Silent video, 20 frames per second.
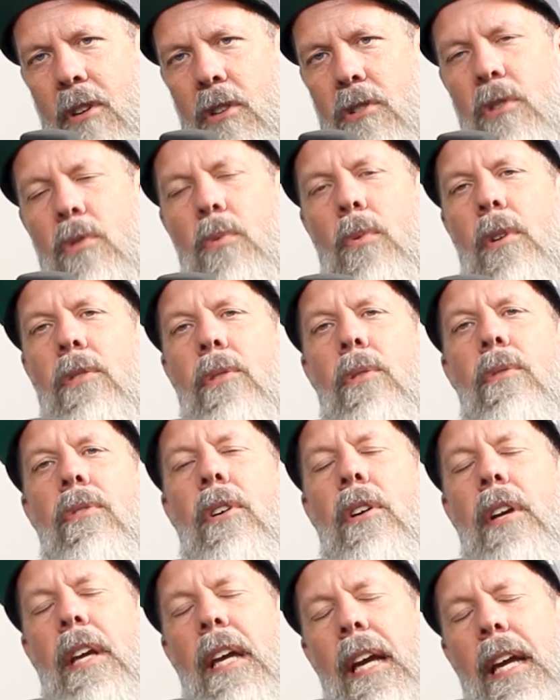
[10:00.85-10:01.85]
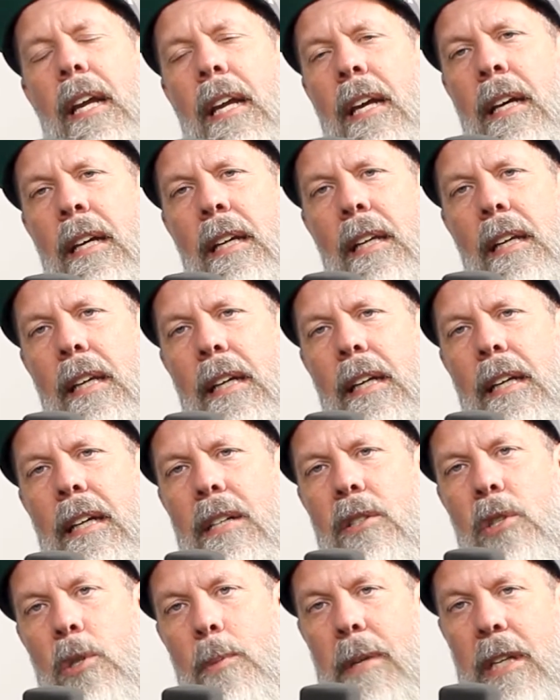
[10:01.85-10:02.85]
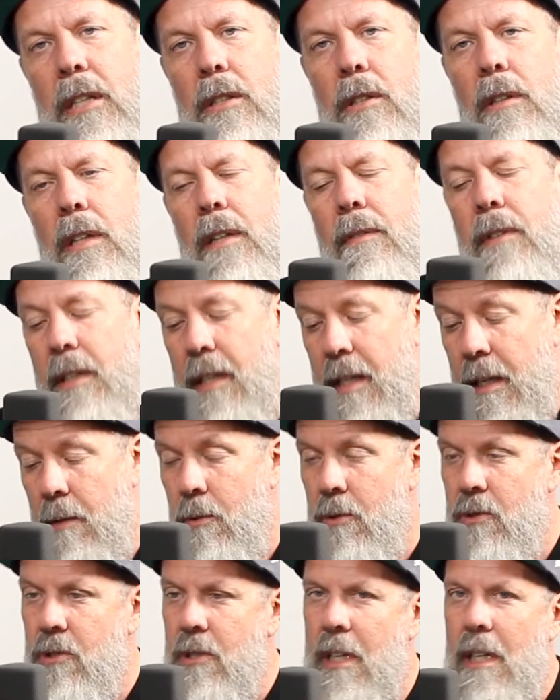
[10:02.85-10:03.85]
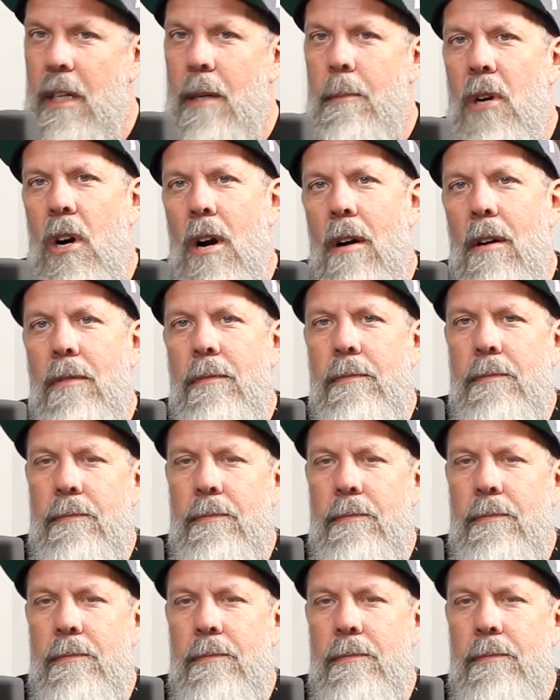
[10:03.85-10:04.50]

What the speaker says: verses 1 through 38. Let God speak to you every day. We'll see you tomorrow.